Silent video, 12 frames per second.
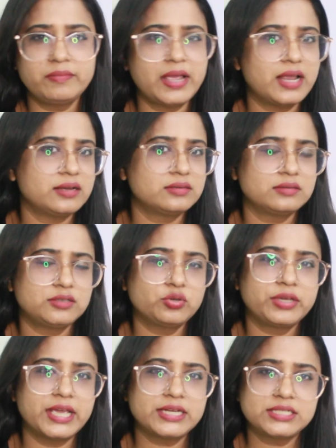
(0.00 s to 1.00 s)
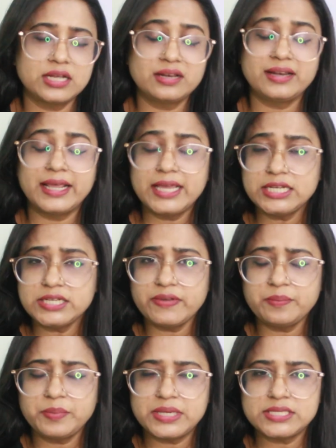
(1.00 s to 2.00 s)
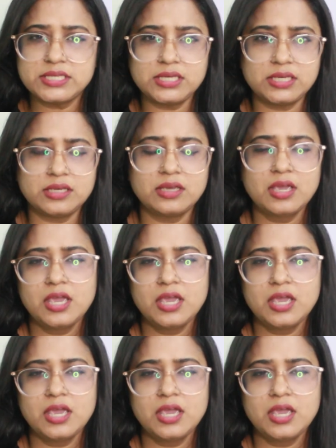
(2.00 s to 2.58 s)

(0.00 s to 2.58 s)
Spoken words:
and you get a negative MPC